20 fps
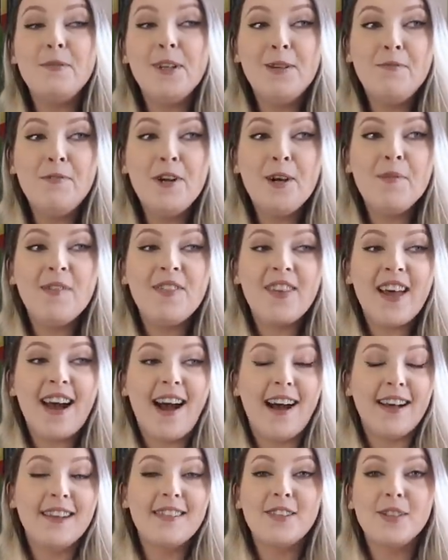We can work with
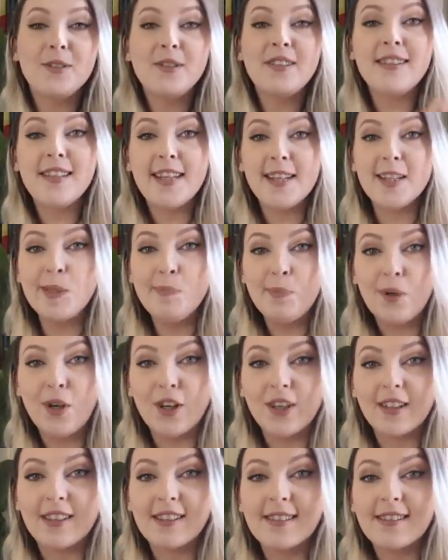that. So six
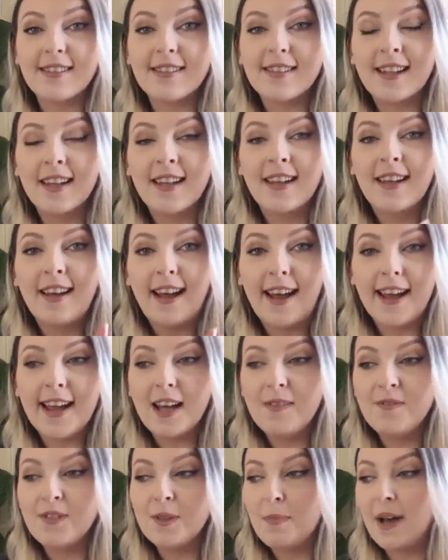books. I
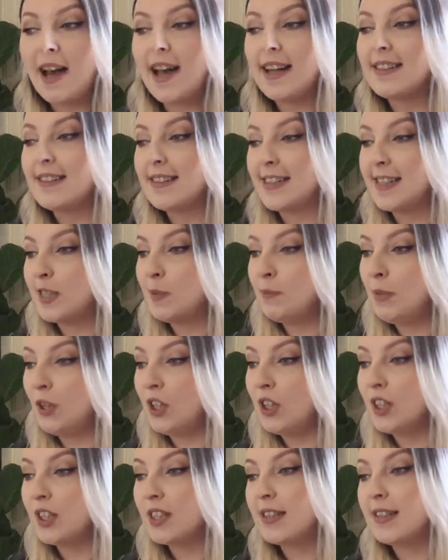have to buy six
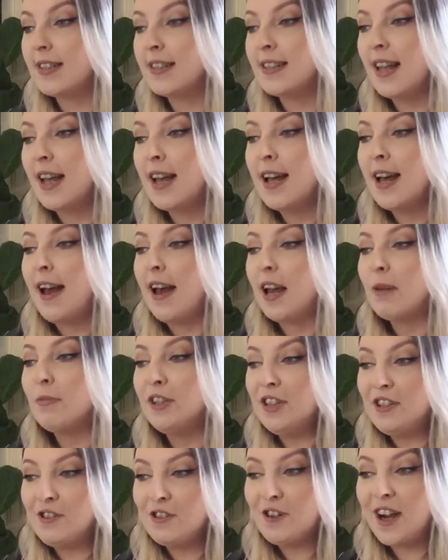books. I'm
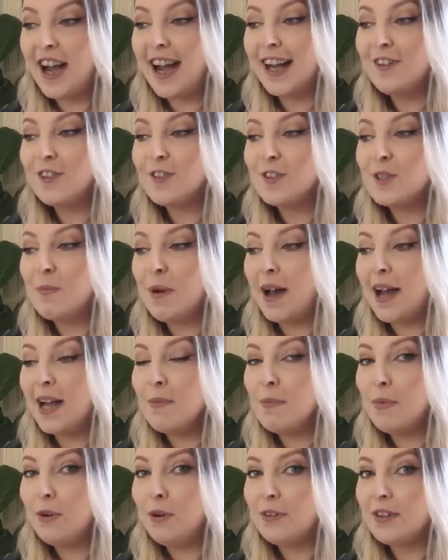gonna try not to buy
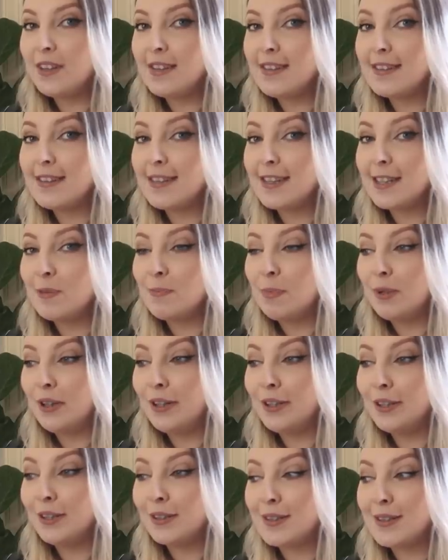more than six
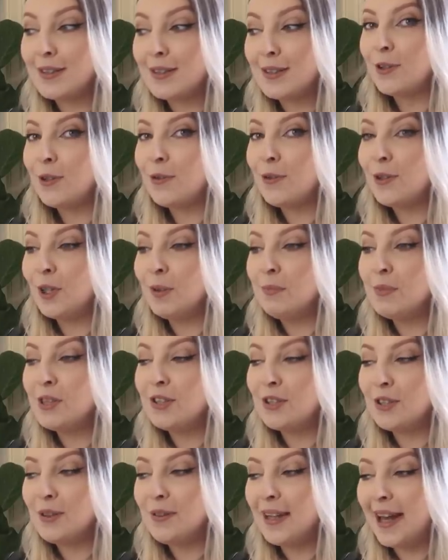books. Don't hold me
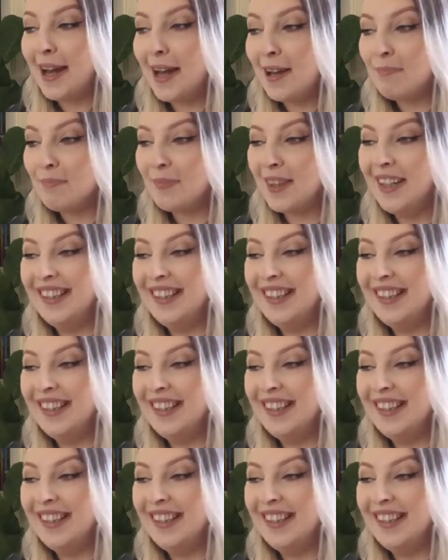to that.